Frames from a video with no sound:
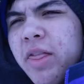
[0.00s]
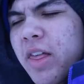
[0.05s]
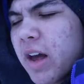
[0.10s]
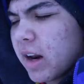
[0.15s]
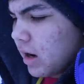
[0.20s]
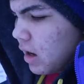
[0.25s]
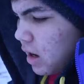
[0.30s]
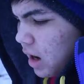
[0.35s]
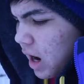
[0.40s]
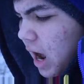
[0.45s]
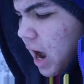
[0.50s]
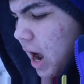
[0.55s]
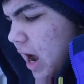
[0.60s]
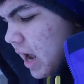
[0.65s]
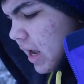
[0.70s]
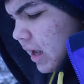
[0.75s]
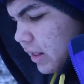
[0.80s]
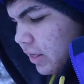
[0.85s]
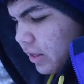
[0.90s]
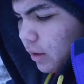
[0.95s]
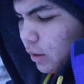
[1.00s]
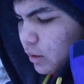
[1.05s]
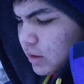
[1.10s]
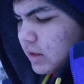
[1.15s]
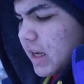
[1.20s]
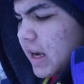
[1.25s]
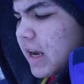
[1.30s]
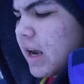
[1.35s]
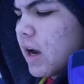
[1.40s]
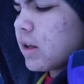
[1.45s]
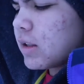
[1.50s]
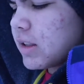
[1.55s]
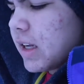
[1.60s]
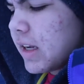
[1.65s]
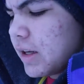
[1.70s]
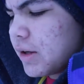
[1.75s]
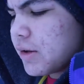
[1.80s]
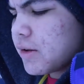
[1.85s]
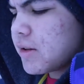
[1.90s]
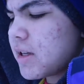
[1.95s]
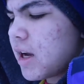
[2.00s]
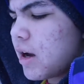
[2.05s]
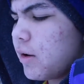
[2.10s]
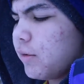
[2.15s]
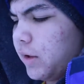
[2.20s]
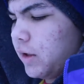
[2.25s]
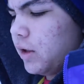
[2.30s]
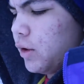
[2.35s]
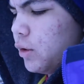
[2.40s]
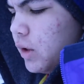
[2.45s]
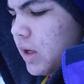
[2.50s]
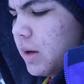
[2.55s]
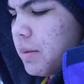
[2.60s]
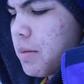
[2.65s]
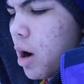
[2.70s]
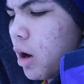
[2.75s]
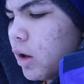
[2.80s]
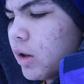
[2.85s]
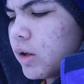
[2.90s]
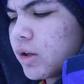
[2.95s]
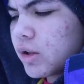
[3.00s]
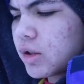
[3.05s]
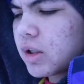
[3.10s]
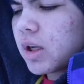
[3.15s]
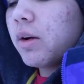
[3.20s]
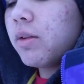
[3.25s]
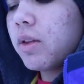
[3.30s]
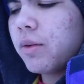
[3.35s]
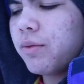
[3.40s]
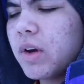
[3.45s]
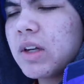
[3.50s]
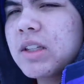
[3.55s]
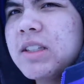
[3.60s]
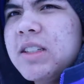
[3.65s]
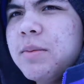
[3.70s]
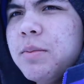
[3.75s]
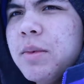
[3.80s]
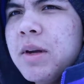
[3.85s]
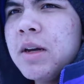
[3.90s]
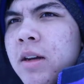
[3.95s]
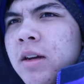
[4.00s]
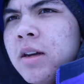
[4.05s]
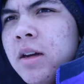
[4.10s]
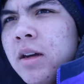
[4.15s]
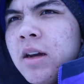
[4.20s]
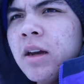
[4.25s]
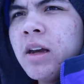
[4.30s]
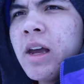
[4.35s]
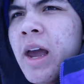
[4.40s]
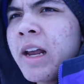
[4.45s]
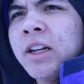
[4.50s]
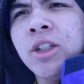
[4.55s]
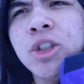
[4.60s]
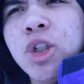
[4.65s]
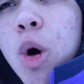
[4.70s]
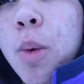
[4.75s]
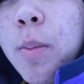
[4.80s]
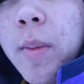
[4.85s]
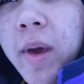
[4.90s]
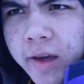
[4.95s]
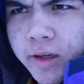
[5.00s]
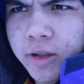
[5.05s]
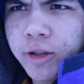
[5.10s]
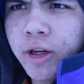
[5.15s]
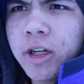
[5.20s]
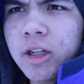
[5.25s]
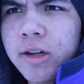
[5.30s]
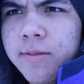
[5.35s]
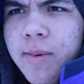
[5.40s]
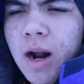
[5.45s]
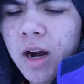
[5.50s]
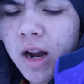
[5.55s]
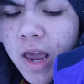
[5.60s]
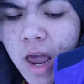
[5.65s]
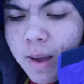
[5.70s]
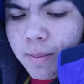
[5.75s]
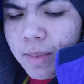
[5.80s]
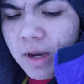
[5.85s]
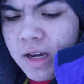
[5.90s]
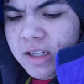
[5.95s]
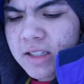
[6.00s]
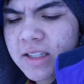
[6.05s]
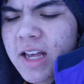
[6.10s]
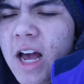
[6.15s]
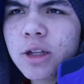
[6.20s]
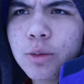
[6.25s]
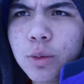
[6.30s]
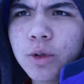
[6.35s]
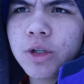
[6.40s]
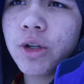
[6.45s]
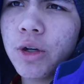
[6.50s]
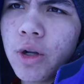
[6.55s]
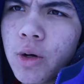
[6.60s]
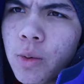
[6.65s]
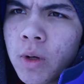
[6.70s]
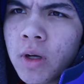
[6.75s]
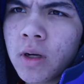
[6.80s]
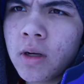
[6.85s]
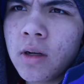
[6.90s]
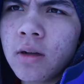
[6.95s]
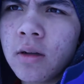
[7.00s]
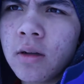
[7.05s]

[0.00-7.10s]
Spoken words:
that say to yourself that you keep calling yourself the victim, and don't make a change about it, because that's what you're doing.